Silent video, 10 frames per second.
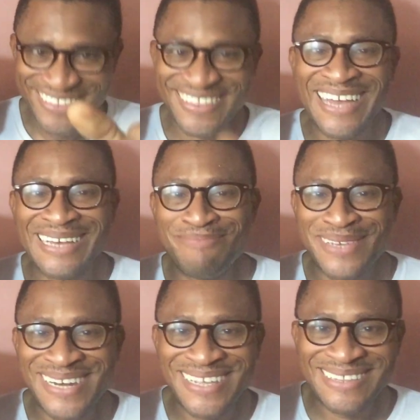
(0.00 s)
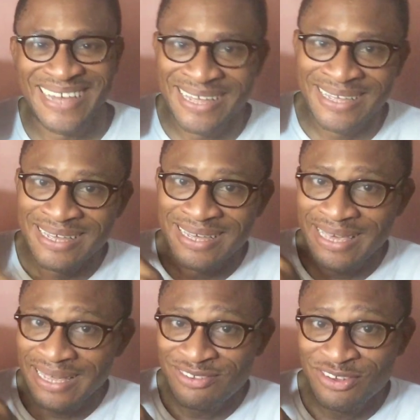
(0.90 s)
Thank me later.
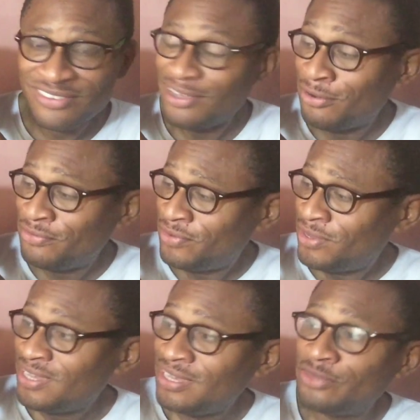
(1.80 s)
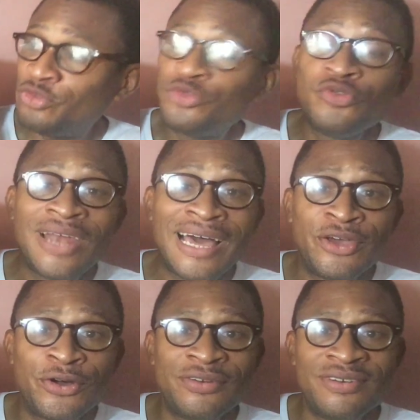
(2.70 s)
Get yourself a
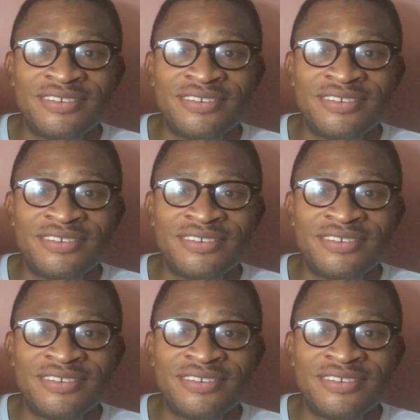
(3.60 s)
2-lion